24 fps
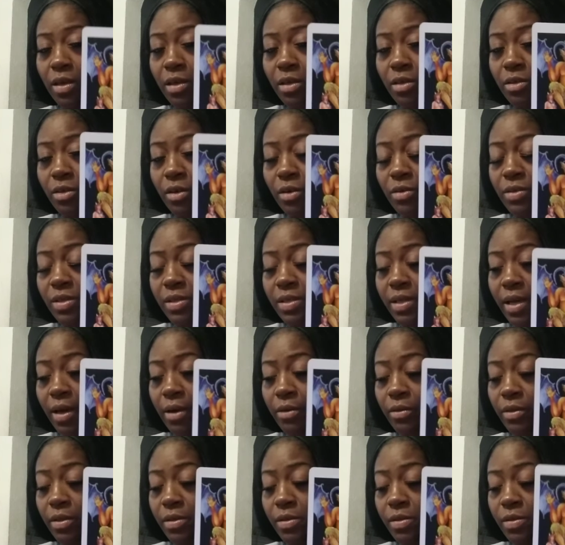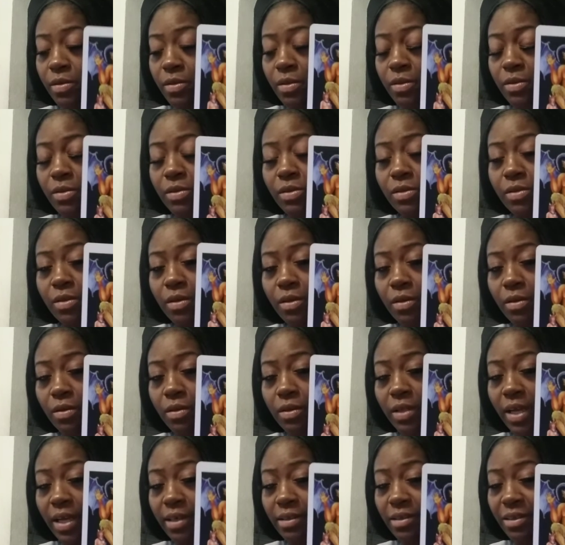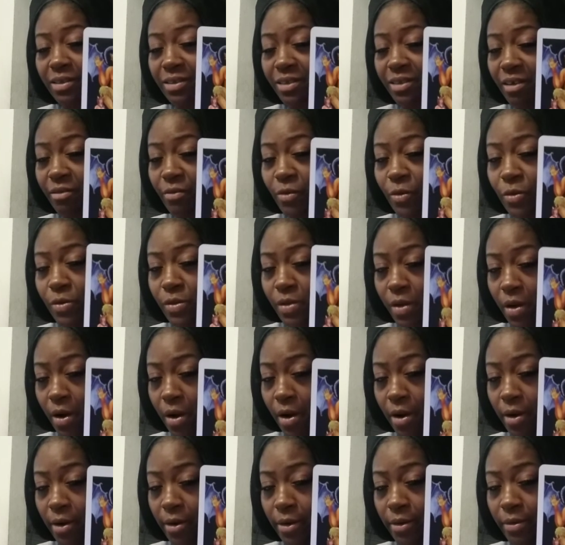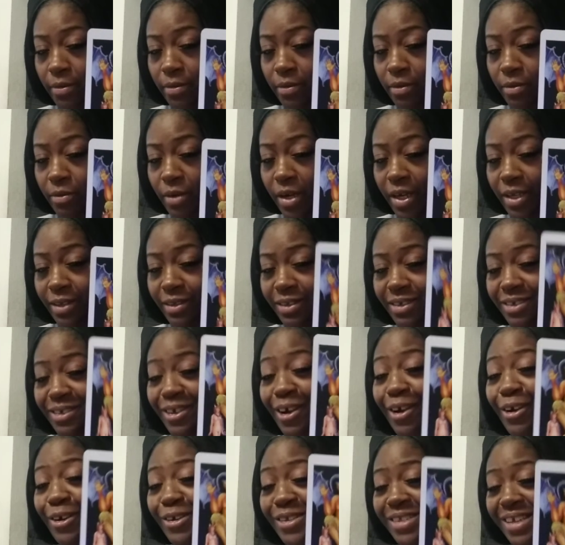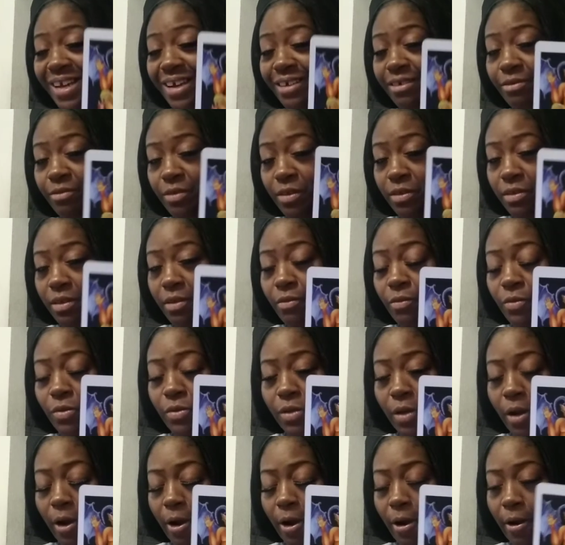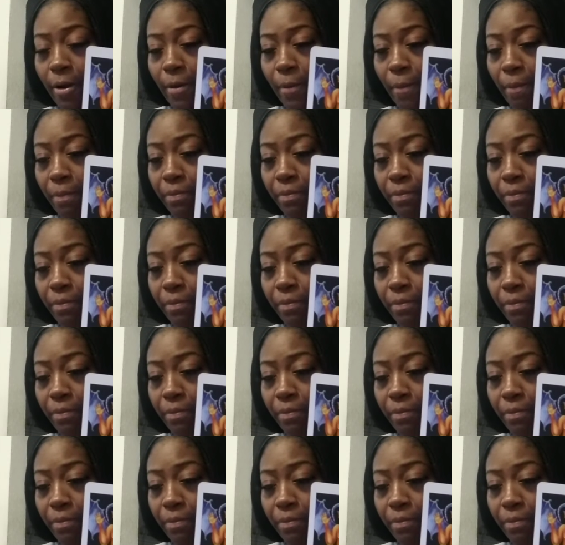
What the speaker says: Notice how this looks like the Lover's card, right? The dark side of the Lover's card.